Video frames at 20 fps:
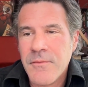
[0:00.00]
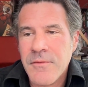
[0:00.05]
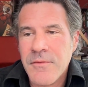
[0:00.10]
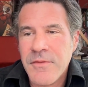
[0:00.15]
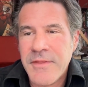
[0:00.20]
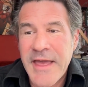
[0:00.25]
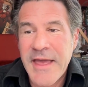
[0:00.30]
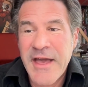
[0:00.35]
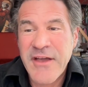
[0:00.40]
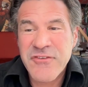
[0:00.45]

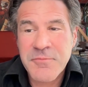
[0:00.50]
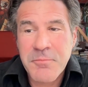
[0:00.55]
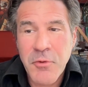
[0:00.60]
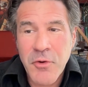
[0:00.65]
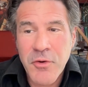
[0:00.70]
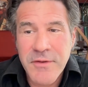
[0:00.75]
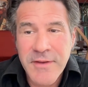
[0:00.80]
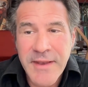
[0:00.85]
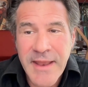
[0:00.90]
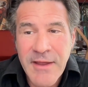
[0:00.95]
The
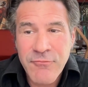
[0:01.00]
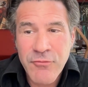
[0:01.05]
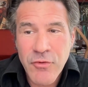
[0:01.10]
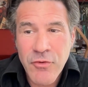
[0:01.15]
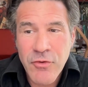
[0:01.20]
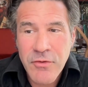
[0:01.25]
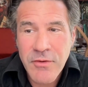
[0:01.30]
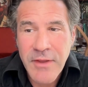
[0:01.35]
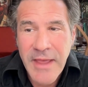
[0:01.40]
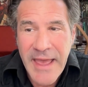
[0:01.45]
expert
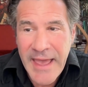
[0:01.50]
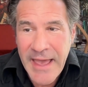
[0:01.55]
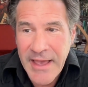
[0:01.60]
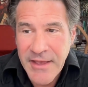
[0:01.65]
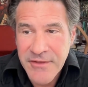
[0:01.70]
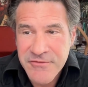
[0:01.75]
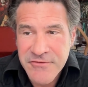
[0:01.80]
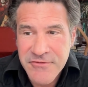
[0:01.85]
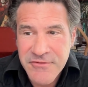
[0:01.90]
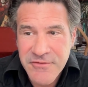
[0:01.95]
never
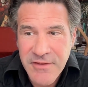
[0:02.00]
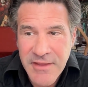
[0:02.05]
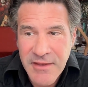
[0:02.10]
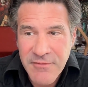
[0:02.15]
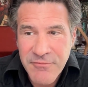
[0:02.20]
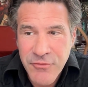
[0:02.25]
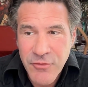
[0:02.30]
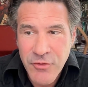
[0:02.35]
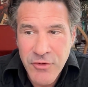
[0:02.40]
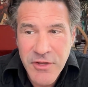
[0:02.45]
asks
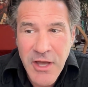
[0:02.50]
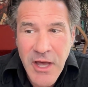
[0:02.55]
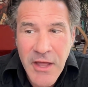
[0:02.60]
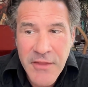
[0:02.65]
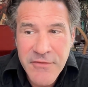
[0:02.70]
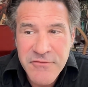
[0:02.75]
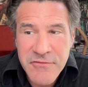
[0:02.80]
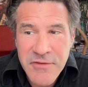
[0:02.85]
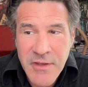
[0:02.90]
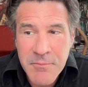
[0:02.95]
if their
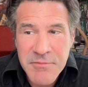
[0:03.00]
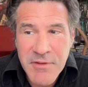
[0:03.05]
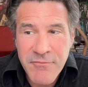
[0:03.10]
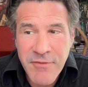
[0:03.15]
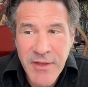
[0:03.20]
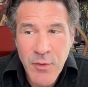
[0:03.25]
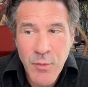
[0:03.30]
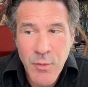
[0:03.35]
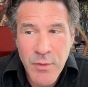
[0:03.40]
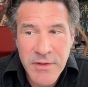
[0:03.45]
concept of
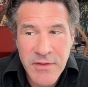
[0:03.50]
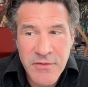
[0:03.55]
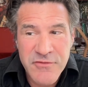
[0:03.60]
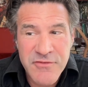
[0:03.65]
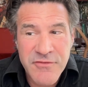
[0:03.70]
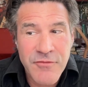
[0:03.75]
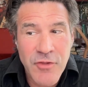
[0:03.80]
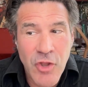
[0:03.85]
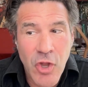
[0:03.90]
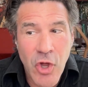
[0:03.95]
equity is
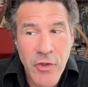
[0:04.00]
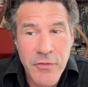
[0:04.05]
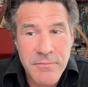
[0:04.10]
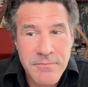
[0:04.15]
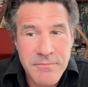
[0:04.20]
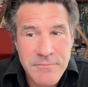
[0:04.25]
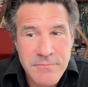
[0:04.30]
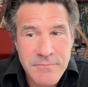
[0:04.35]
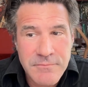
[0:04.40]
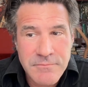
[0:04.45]
flawed.
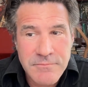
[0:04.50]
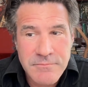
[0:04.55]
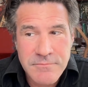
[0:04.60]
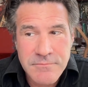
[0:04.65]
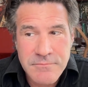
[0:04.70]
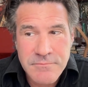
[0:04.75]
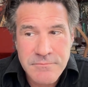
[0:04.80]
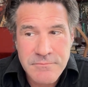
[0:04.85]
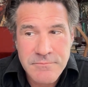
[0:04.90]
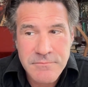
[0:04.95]

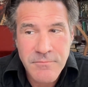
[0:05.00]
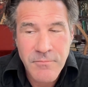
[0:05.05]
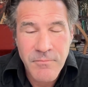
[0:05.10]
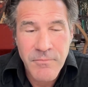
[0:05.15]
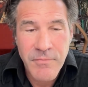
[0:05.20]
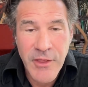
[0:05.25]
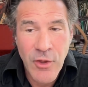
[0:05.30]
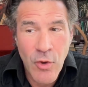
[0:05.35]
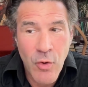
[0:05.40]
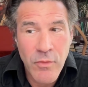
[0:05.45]

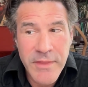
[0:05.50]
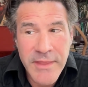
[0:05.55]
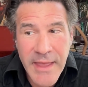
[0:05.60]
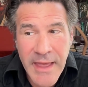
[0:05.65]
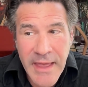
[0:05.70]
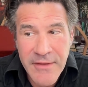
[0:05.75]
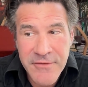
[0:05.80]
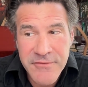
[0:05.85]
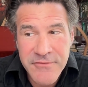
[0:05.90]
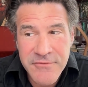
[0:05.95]
They only
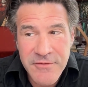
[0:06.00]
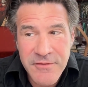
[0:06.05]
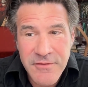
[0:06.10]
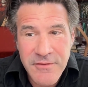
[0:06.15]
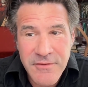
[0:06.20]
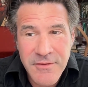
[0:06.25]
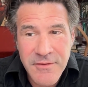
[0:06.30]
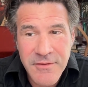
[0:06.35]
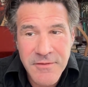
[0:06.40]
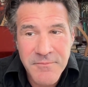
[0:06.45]
ask
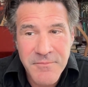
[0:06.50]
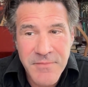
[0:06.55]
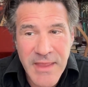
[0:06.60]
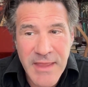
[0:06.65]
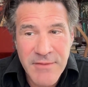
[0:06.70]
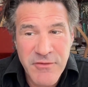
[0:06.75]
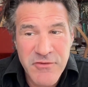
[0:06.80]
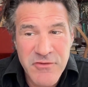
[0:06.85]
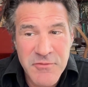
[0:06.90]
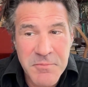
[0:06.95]

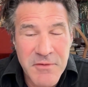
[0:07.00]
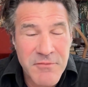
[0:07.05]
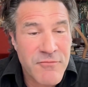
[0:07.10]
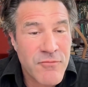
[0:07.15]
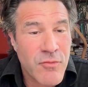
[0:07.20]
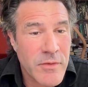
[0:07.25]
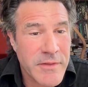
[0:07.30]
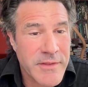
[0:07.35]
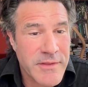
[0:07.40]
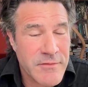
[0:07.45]
if it's been
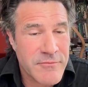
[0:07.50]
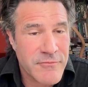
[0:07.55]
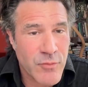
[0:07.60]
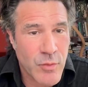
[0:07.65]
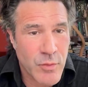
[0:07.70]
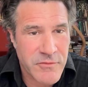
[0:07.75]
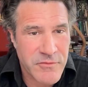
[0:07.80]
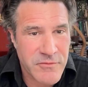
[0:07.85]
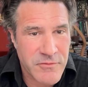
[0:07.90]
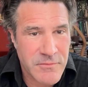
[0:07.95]
fully
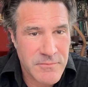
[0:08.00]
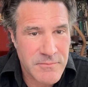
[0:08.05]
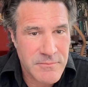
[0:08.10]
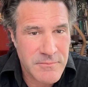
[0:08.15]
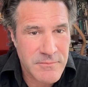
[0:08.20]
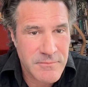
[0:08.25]
enforced.